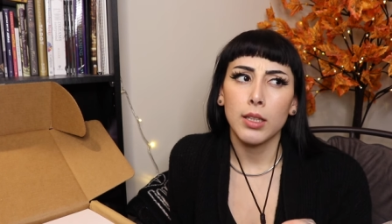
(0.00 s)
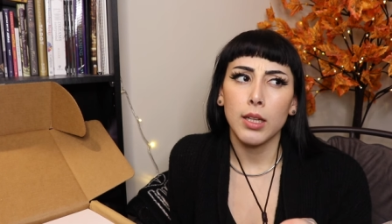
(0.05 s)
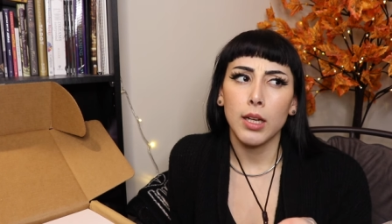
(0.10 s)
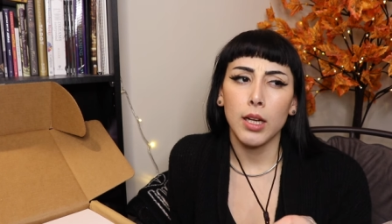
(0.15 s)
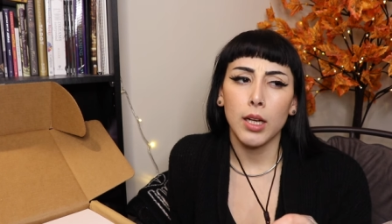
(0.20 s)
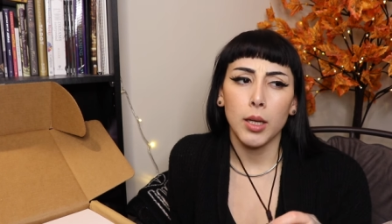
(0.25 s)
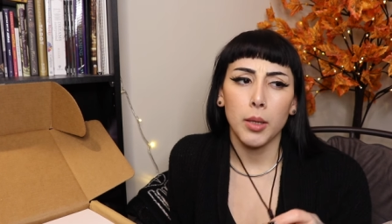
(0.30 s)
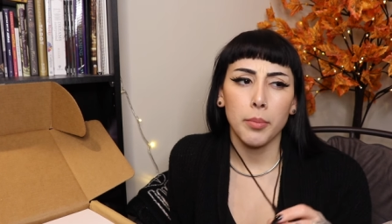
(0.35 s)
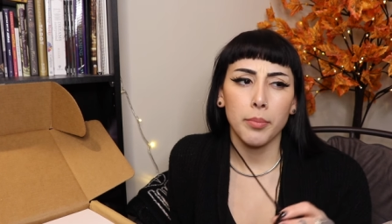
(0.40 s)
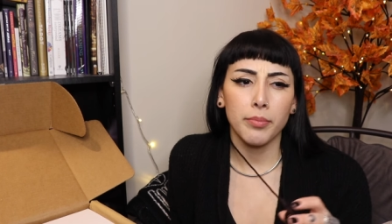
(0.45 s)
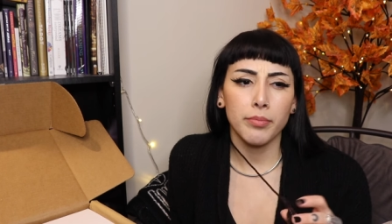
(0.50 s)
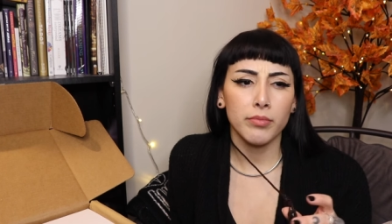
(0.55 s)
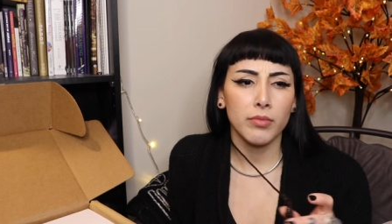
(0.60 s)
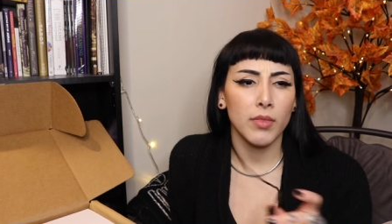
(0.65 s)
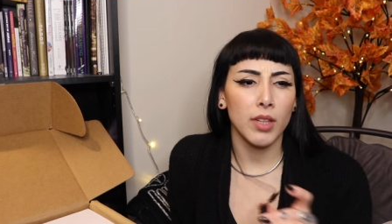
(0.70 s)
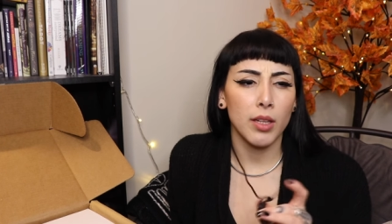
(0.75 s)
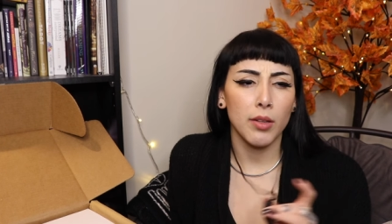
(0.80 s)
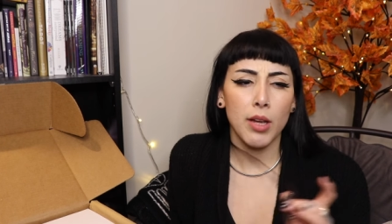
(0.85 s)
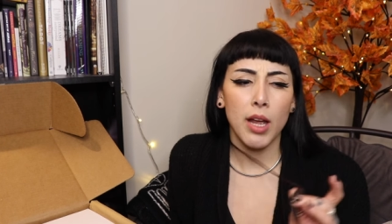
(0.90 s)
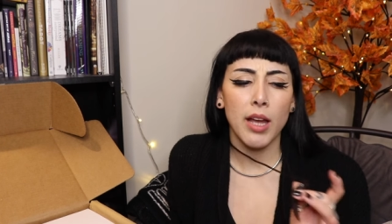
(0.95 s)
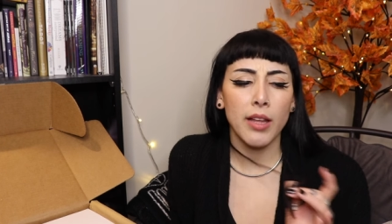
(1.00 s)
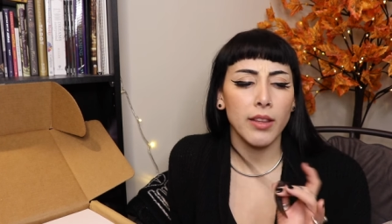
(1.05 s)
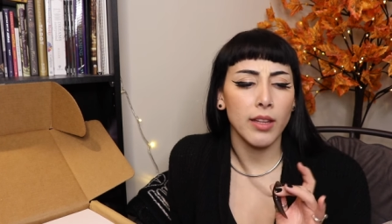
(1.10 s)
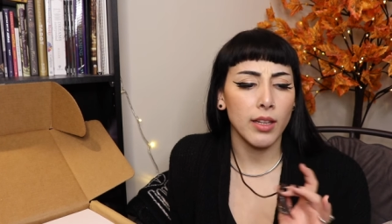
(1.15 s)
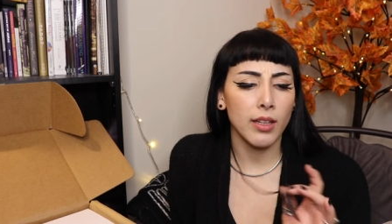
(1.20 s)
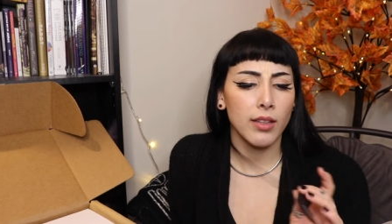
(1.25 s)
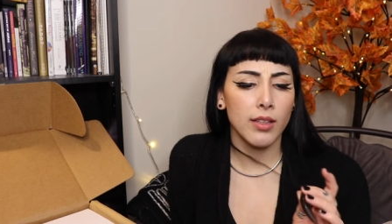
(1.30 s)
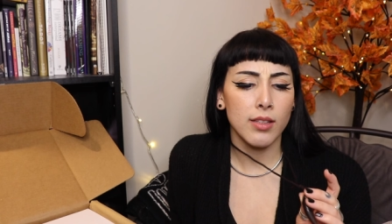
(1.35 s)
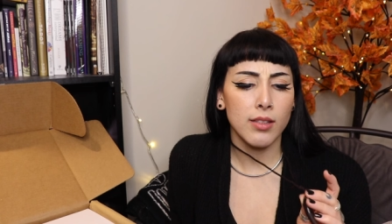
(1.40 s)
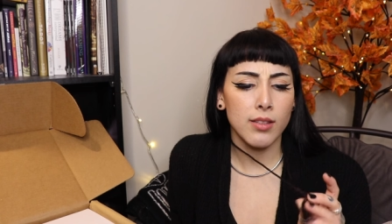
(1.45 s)
um, they have
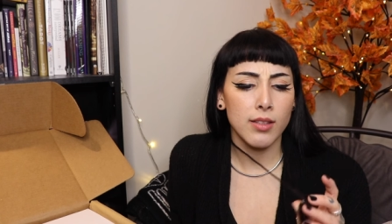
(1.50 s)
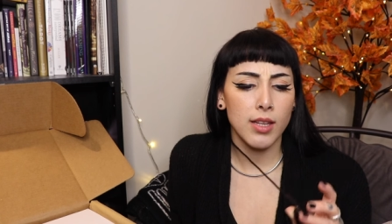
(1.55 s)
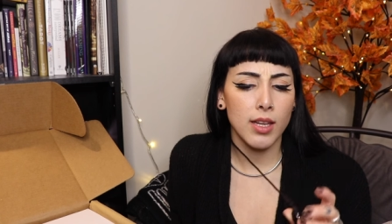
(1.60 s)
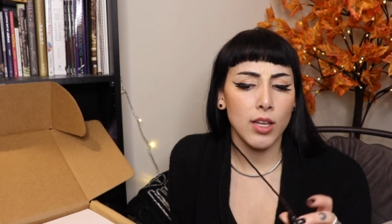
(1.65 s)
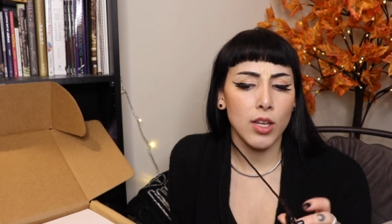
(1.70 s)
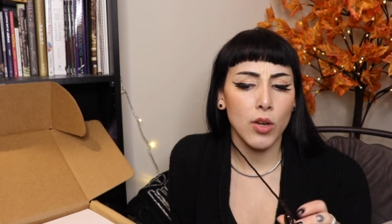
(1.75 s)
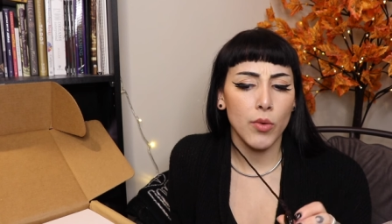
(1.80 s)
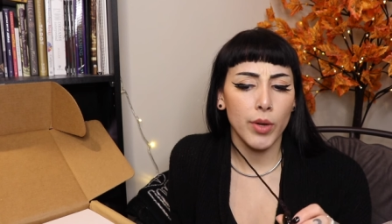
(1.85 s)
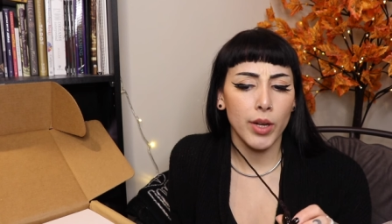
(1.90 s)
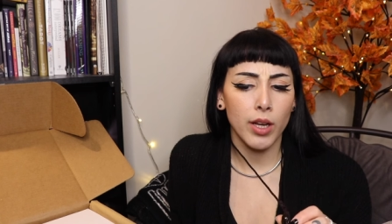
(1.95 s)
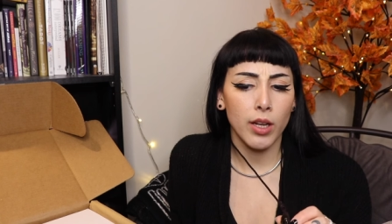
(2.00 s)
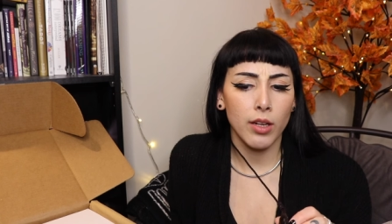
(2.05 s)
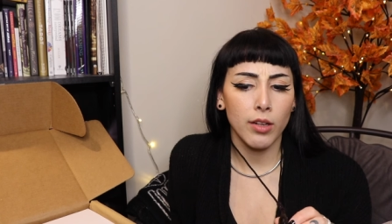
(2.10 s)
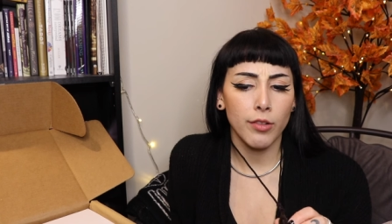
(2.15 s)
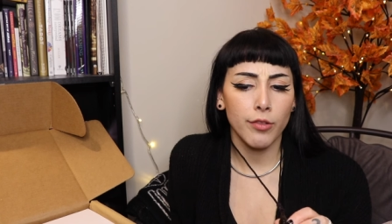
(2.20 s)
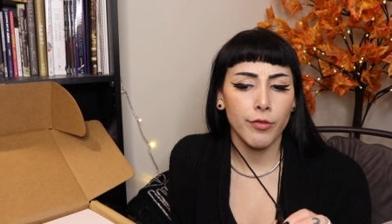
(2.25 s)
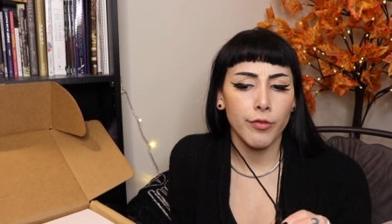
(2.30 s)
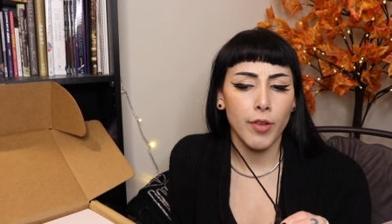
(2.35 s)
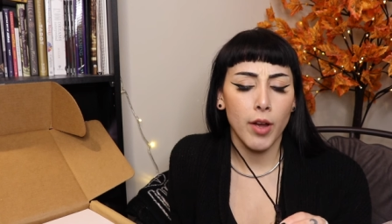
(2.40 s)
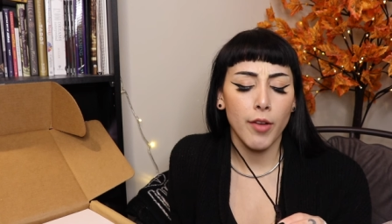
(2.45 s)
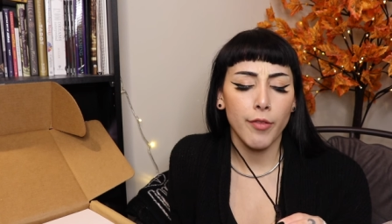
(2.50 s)
like this thing going on of,